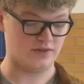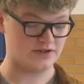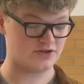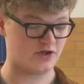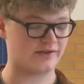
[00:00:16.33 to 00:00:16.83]
Well,
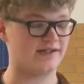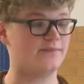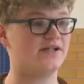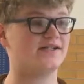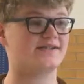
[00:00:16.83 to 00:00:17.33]
it's called
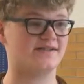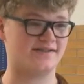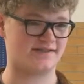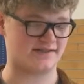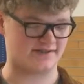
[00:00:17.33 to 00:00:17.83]
limit
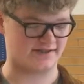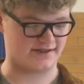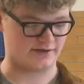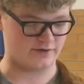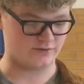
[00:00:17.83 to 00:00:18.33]
existence
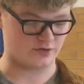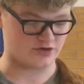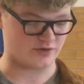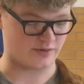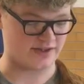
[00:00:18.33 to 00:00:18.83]
theorem,
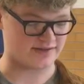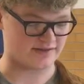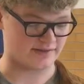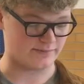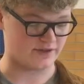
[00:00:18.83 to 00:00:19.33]
which requires
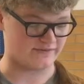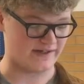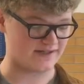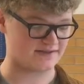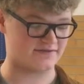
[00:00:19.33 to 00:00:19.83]
the limit of
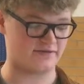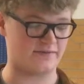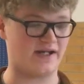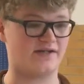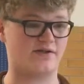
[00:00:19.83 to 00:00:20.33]
x
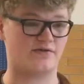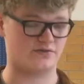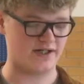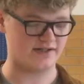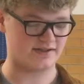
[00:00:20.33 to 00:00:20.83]
from a to the
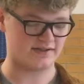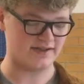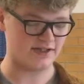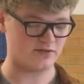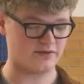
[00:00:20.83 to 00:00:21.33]
right to
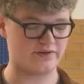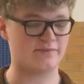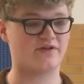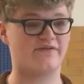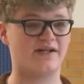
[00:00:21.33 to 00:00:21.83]
equal the
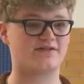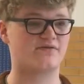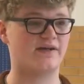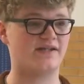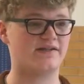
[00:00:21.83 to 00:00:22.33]
limit of x
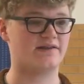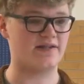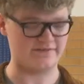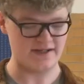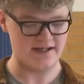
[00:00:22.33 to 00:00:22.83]
from a to the
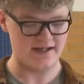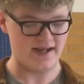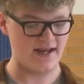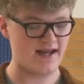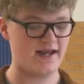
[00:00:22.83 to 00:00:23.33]
left
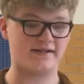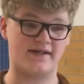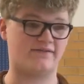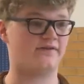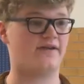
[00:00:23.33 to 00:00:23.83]
and
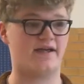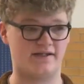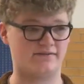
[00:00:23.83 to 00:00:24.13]
f of a.